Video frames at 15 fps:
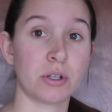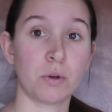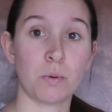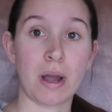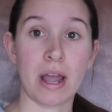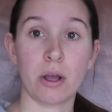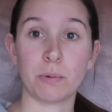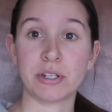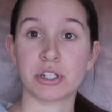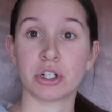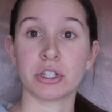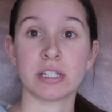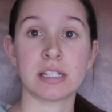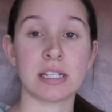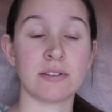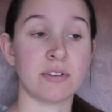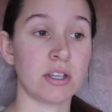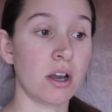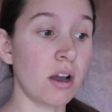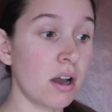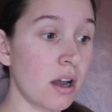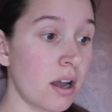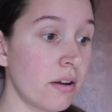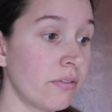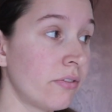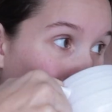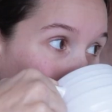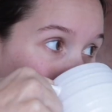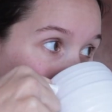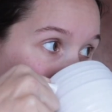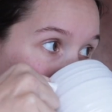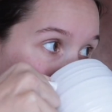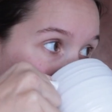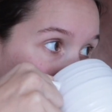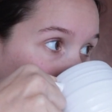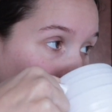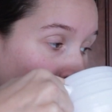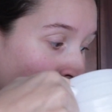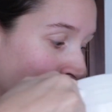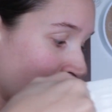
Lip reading: little while. We turned the TV off. Can